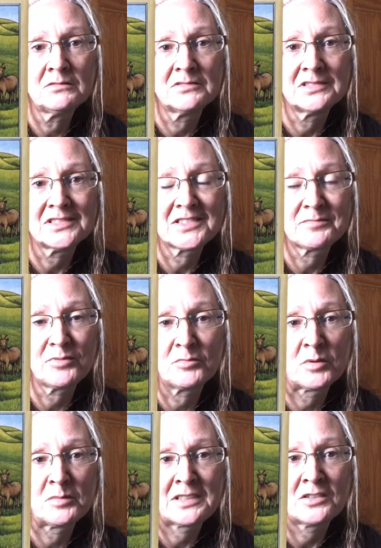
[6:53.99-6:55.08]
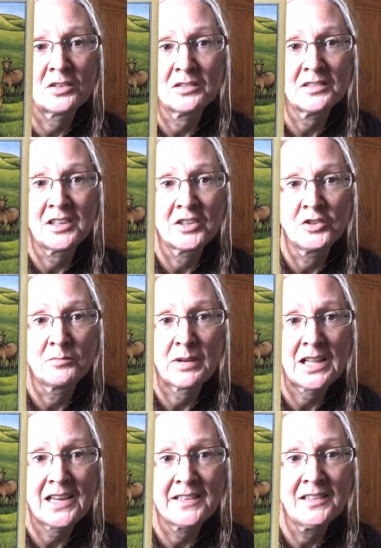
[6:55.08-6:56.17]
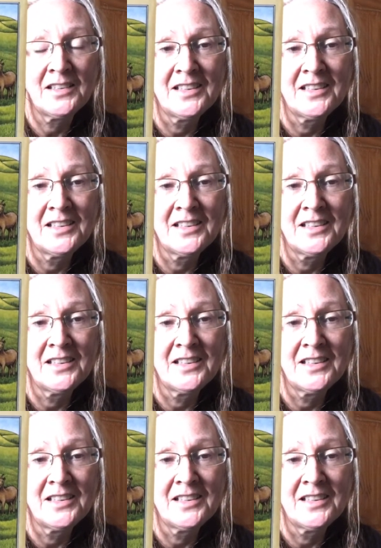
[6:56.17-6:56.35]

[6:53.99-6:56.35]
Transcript: It's probably not a good plan